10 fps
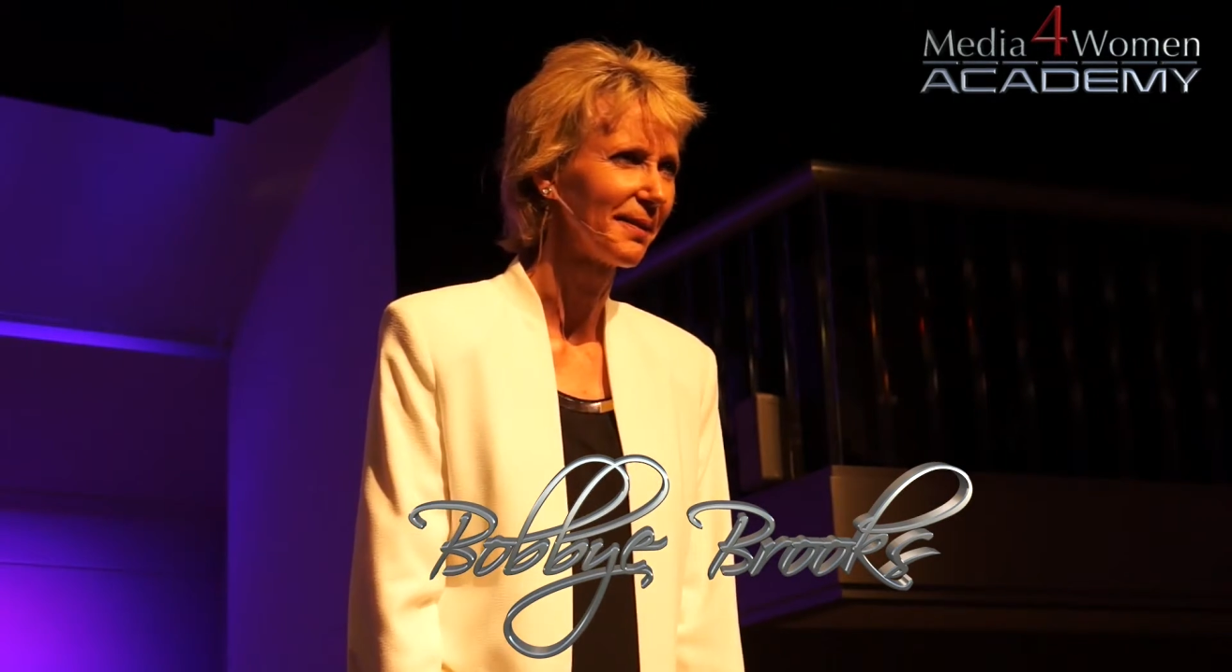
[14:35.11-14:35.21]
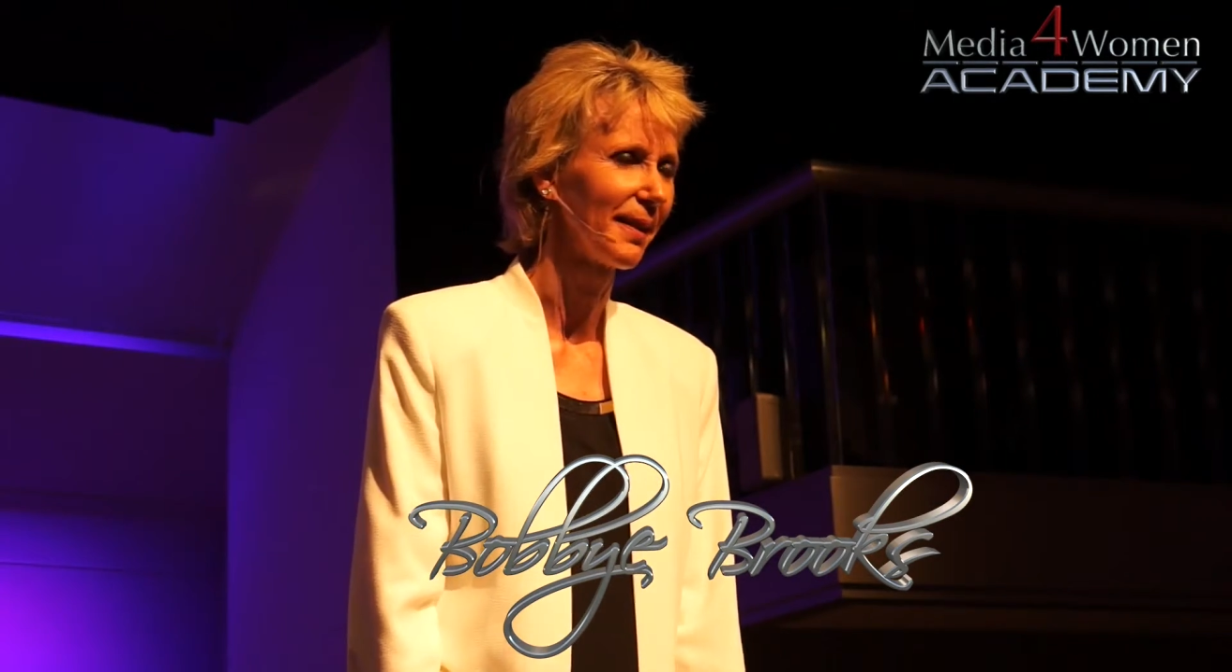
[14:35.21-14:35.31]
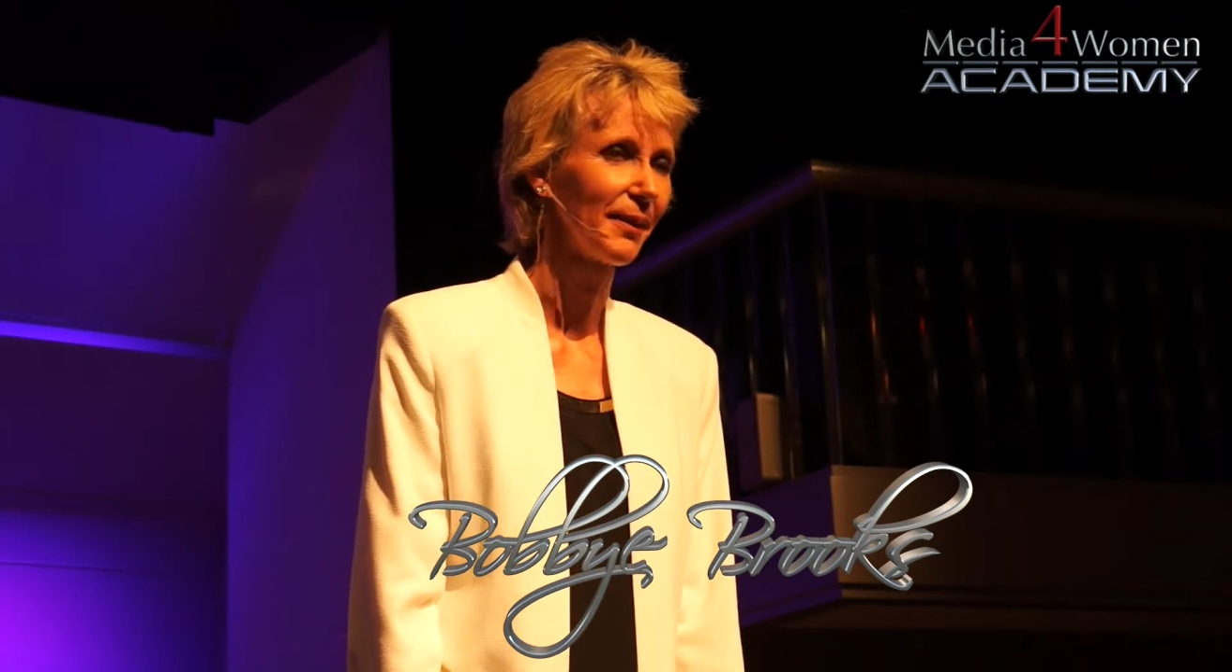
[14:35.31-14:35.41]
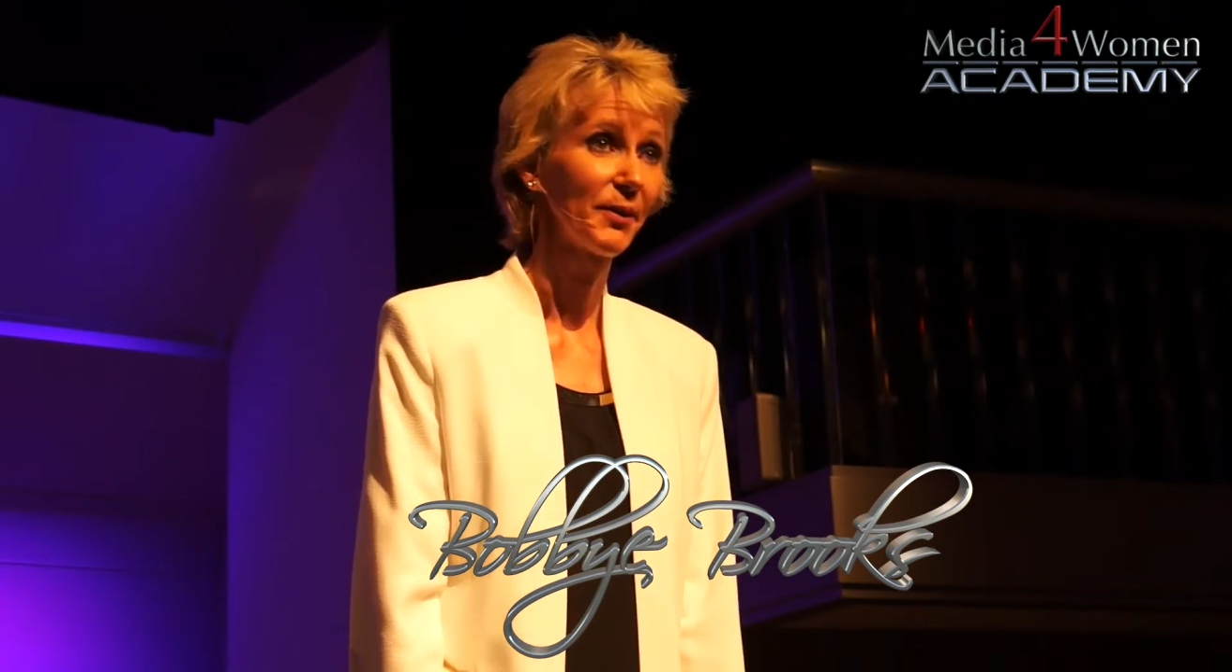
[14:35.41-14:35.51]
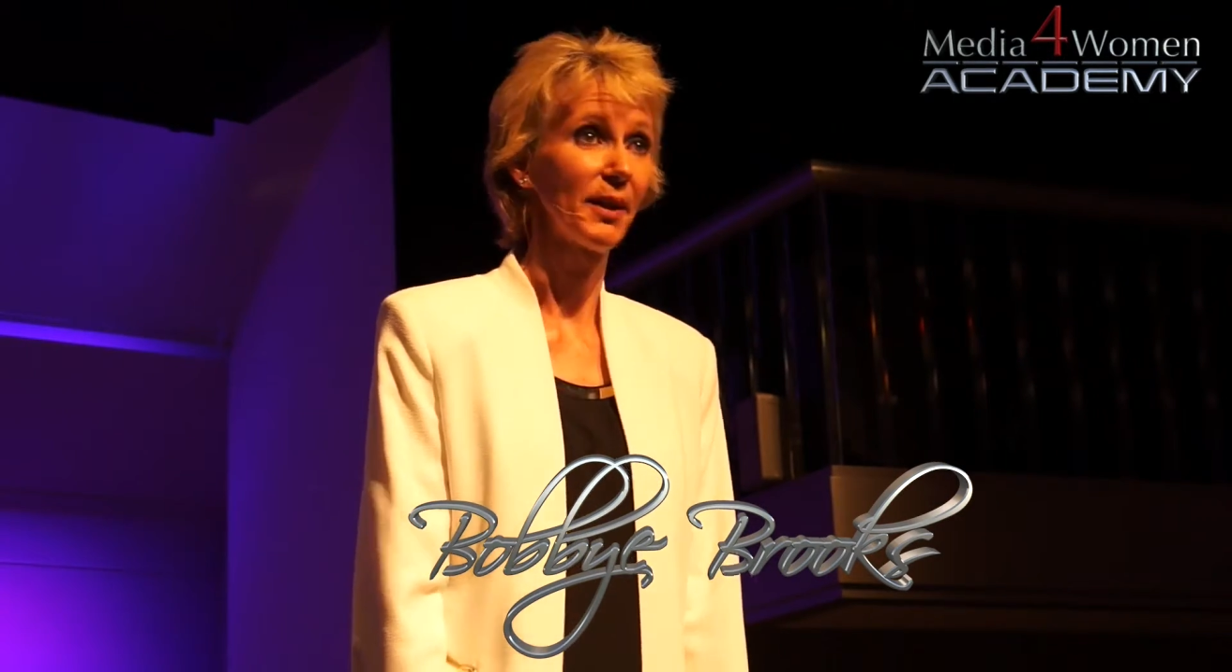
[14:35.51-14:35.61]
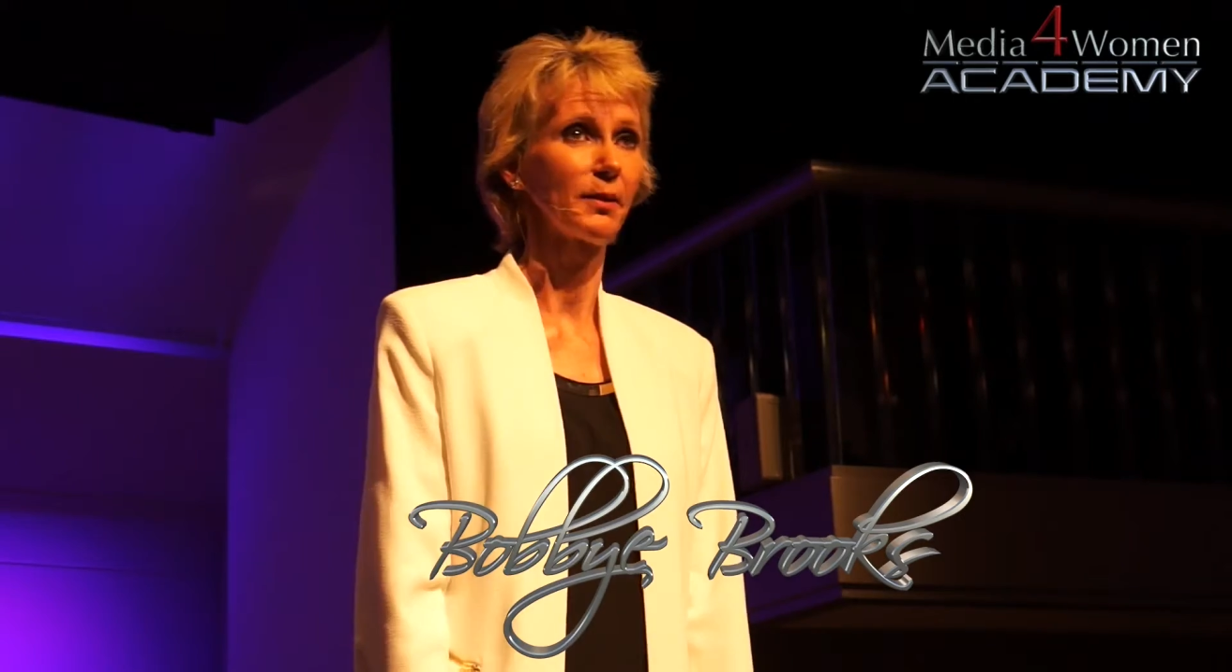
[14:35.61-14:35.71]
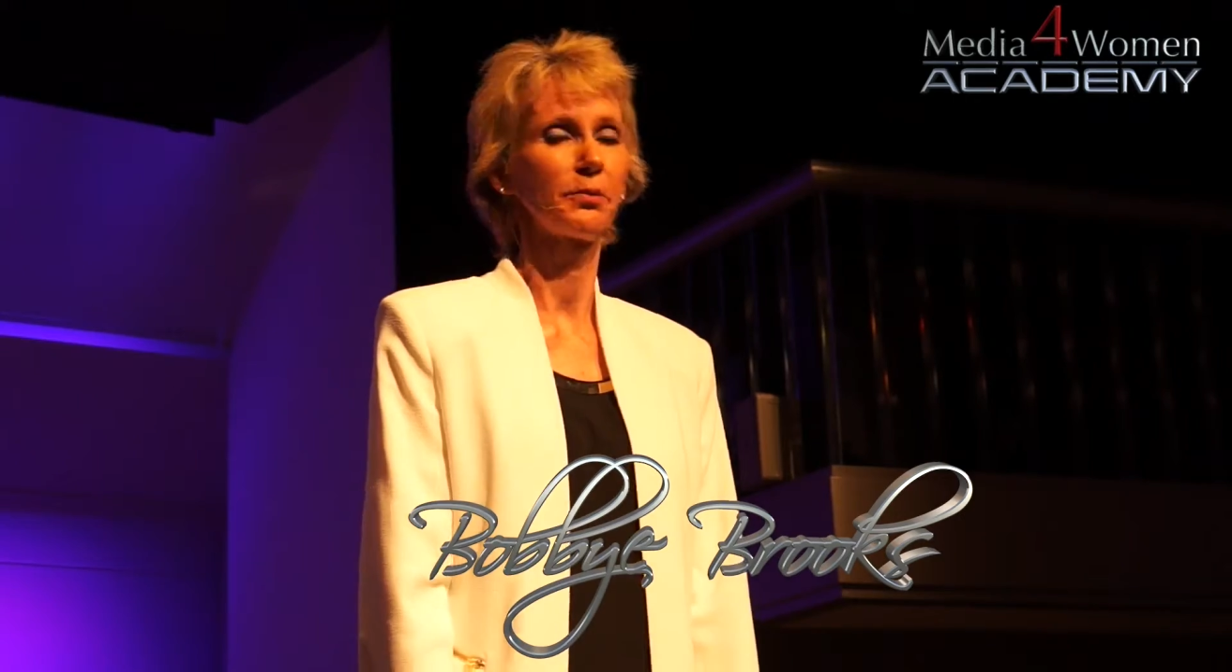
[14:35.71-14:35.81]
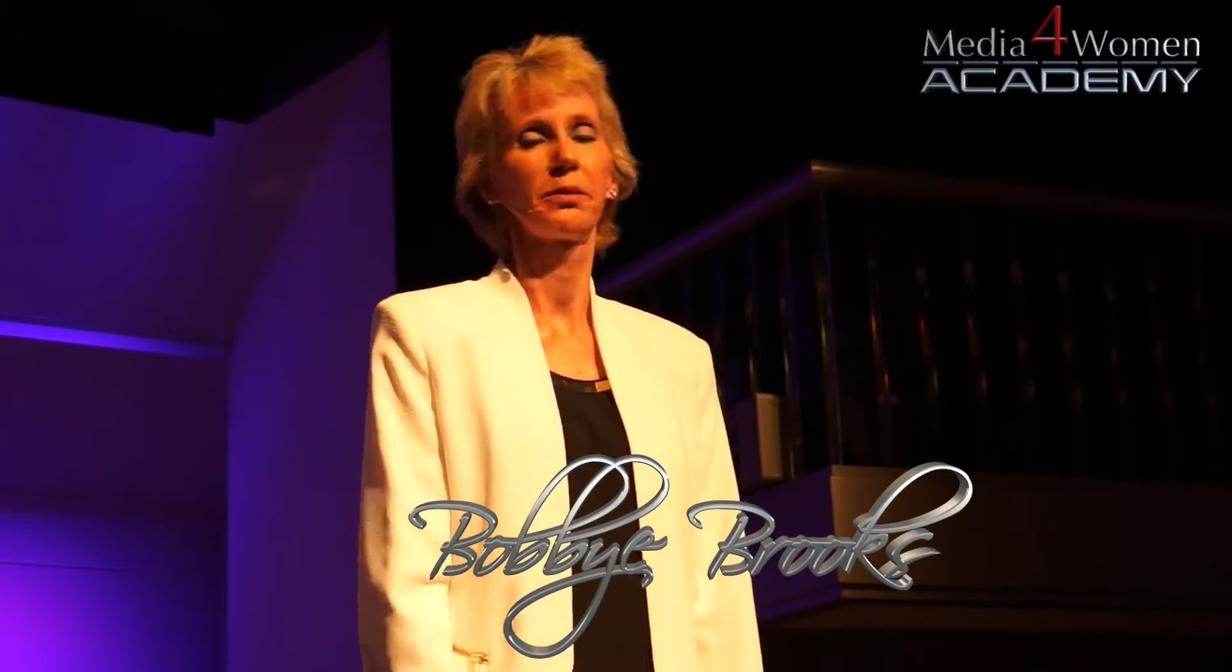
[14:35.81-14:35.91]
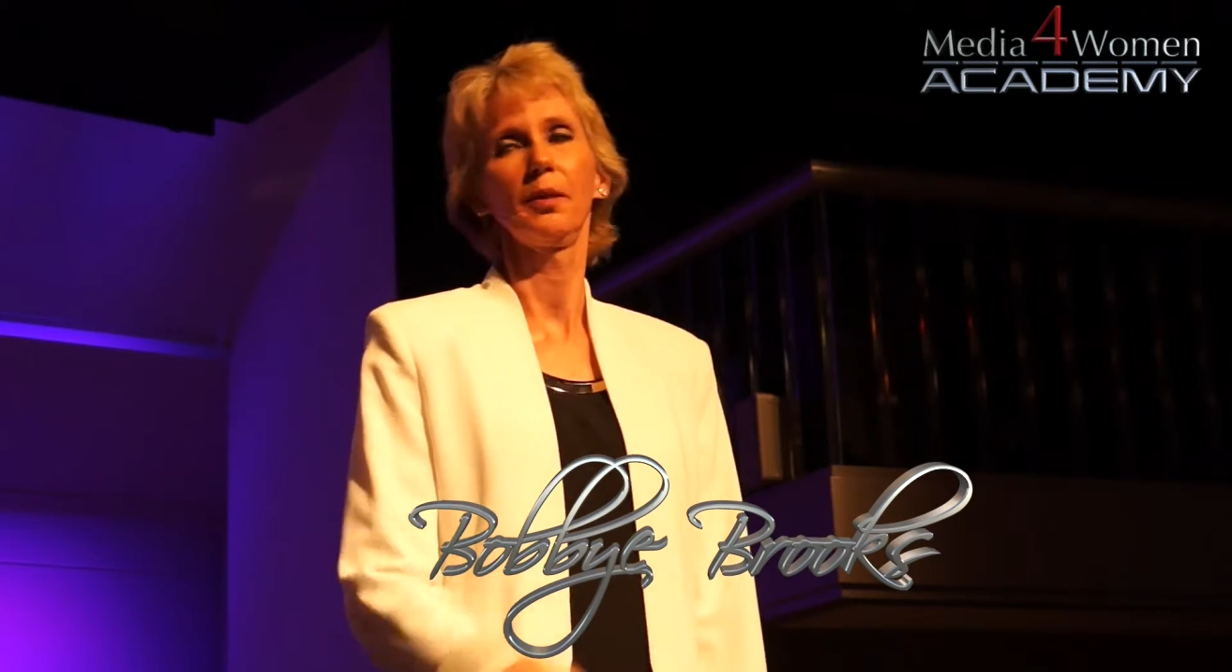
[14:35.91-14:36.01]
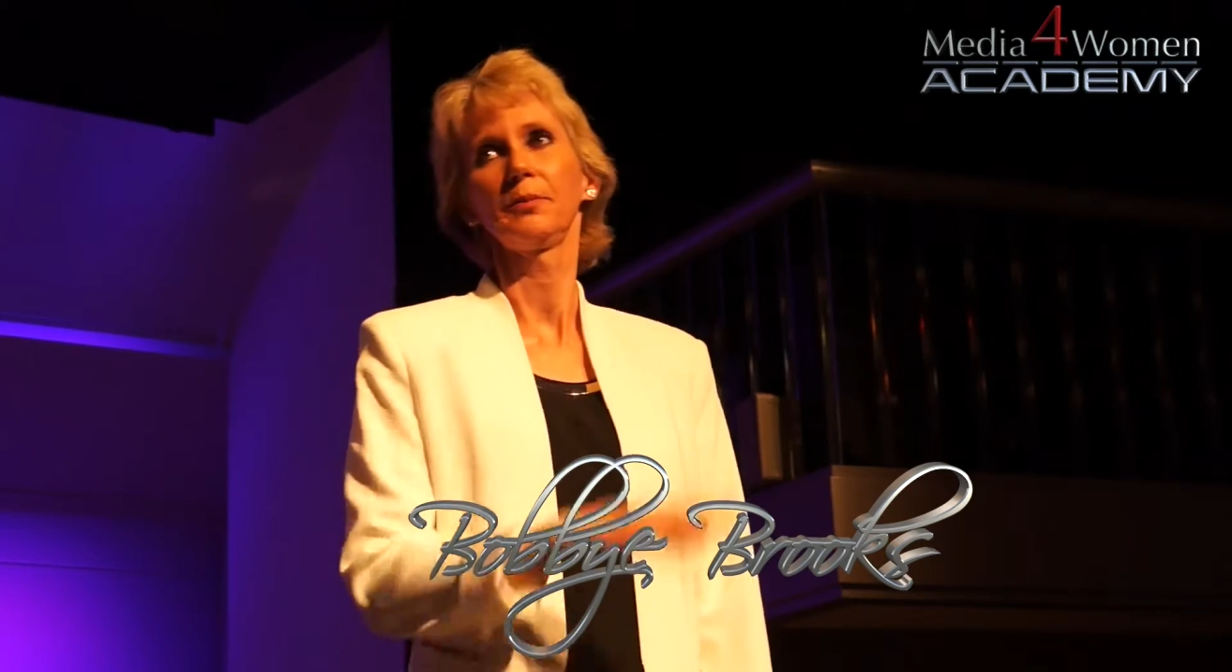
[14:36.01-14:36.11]
And you're like,
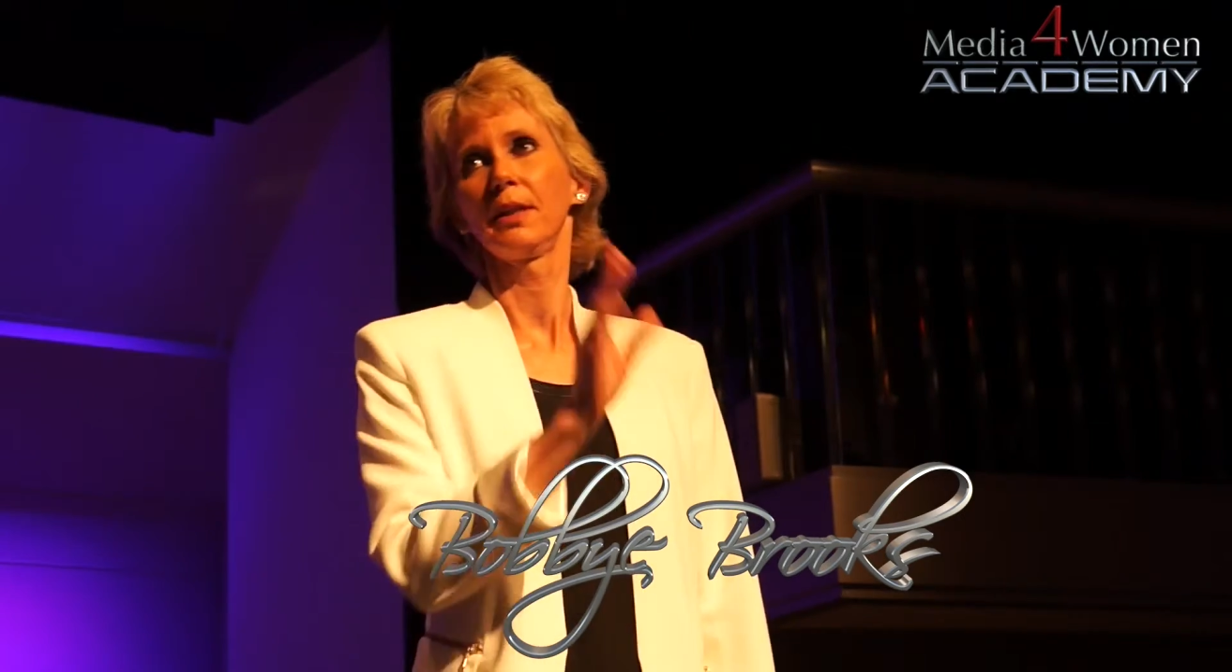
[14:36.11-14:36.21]
I'm